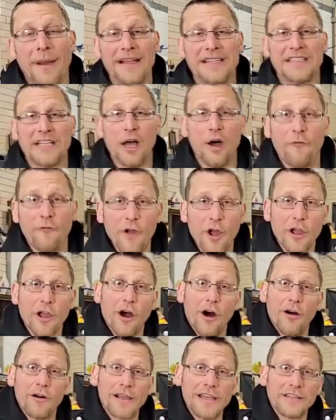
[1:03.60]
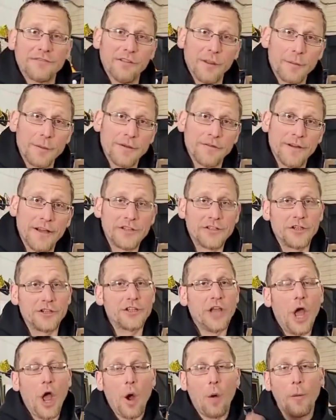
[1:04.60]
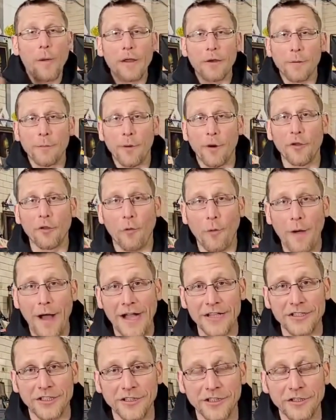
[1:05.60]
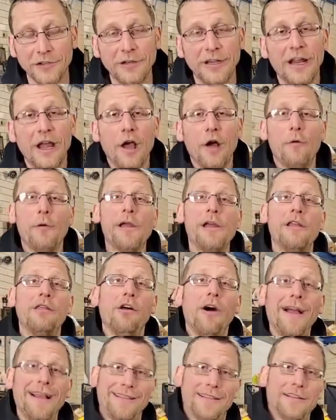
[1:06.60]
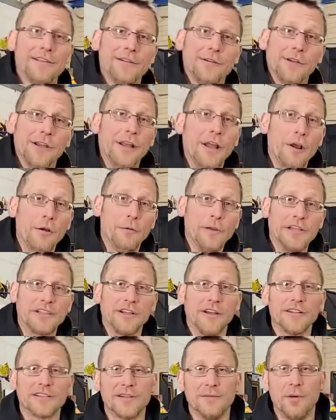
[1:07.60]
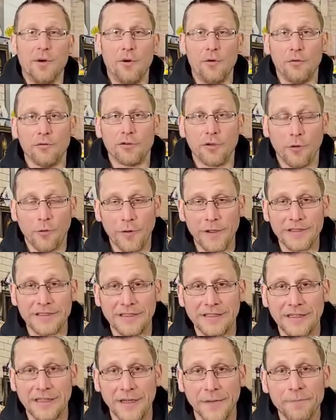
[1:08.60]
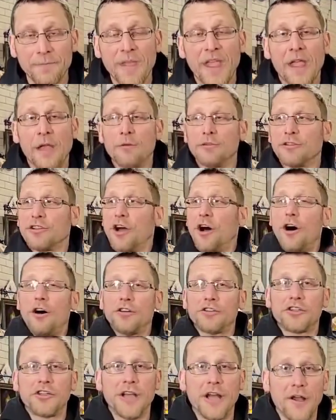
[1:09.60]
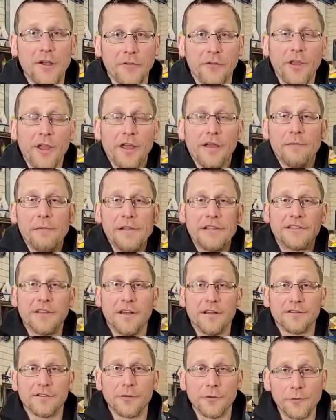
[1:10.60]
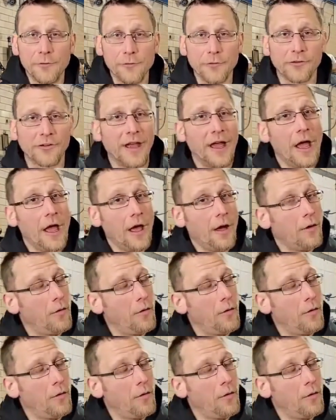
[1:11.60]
myself conky flipping adventures we were both watching the unit we liked the unit we saw some old toys in there it was all shelves we saw tools